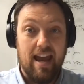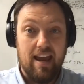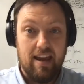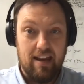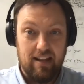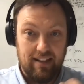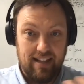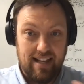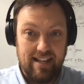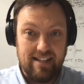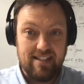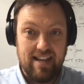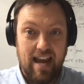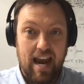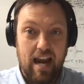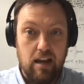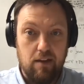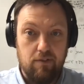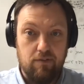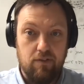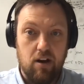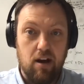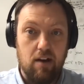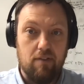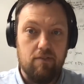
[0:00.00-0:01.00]
at least
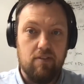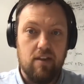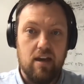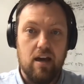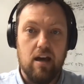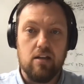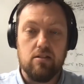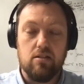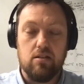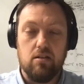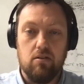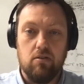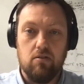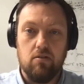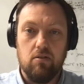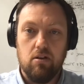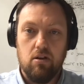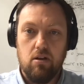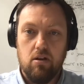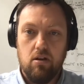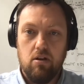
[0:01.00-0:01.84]
85,000